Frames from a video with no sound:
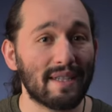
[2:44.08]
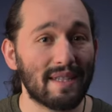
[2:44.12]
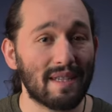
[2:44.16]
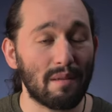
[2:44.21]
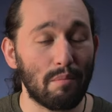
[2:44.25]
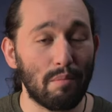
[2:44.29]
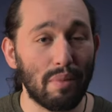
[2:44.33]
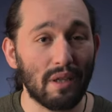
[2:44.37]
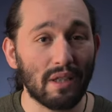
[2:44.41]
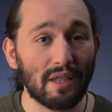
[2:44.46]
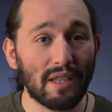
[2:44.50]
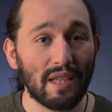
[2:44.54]

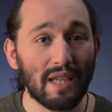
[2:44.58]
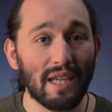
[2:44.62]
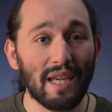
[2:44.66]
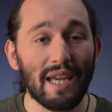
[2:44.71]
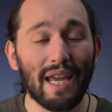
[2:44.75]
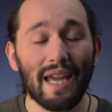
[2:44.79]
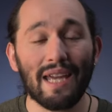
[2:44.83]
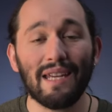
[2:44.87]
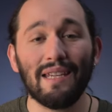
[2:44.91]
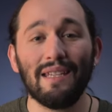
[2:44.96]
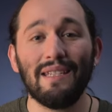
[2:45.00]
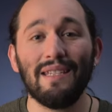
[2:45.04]
stability,
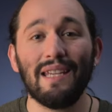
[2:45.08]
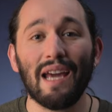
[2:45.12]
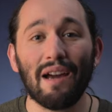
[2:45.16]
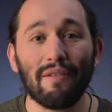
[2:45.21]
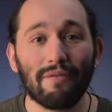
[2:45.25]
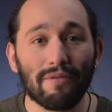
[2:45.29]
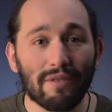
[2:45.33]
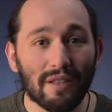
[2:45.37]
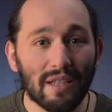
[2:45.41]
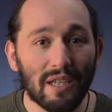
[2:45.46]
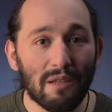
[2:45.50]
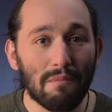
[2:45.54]
it
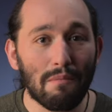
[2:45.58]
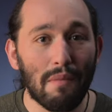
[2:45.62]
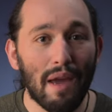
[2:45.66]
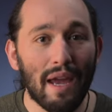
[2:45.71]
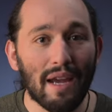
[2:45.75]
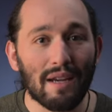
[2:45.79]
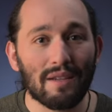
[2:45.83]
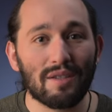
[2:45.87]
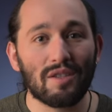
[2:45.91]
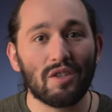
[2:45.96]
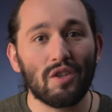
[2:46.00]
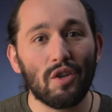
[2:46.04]
definitely
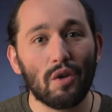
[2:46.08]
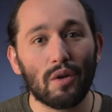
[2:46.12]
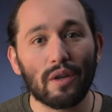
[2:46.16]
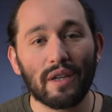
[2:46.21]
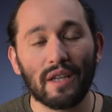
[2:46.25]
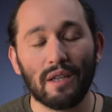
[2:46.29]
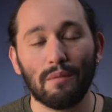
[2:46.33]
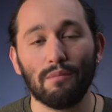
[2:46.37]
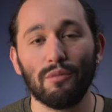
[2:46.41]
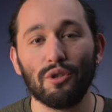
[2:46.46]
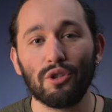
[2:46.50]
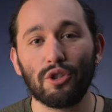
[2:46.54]
makes your
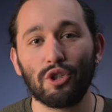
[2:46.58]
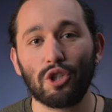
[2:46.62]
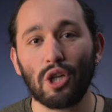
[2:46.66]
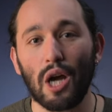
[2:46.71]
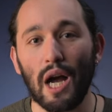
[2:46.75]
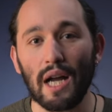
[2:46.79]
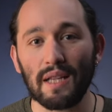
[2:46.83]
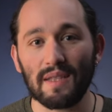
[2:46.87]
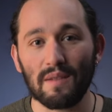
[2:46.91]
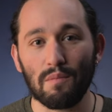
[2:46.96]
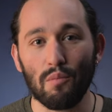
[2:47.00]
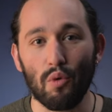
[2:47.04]
gimbal
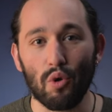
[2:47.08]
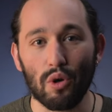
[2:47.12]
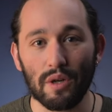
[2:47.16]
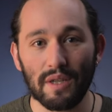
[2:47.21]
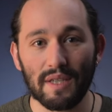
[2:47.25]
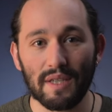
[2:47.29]
shots more